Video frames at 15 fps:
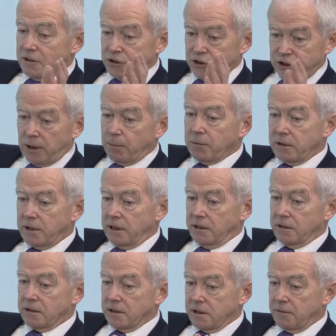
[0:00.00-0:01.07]
some of
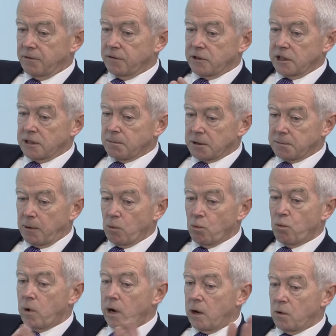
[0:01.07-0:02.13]
these, the differences must be
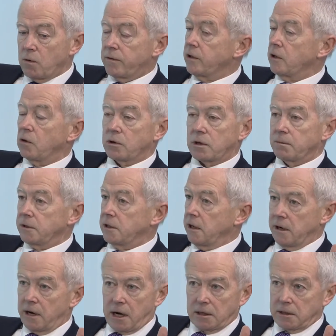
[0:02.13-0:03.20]
way over the audit
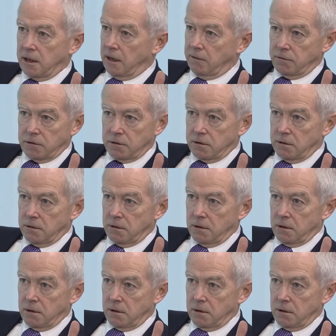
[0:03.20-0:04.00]
materiality levels.